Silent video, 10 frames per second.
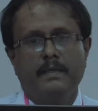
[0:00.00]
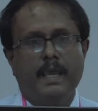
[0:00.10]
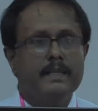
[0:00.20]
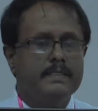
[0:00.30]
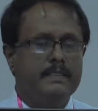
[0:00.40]

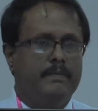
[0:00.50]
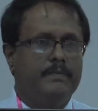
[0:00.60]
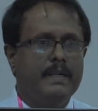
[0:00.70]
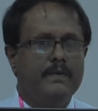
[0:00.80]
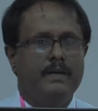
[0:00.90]
calcium
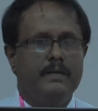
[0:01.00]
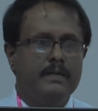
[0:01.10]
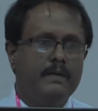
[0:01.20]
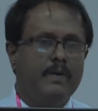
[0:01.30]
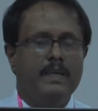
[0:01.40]
level
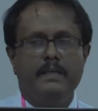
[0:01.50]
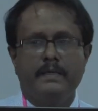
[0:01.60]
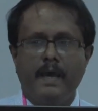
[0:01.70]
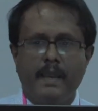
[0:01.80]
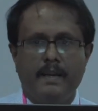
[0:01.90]
while in
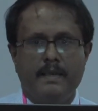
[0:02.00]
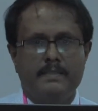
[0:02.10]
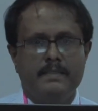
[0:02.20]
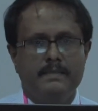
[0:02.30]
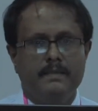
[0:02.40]

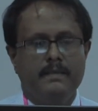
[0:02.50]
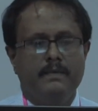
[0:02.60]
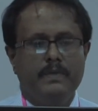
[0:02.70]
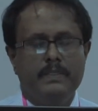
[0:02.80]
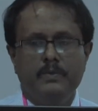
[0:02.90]
dialysis,
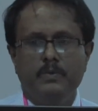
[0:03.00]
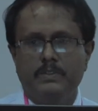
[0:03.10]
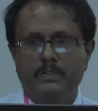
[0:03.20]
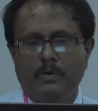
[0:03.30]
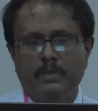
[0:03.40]
we use
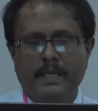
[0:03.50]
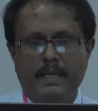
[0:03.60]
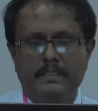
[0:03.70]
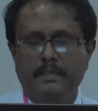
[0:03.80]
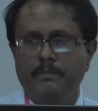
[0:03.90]

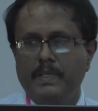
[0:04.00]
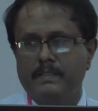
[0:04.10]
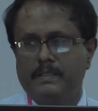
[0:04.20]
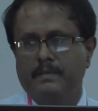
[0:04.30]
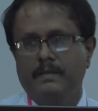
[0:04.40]

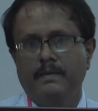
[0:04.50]
non-calcium-based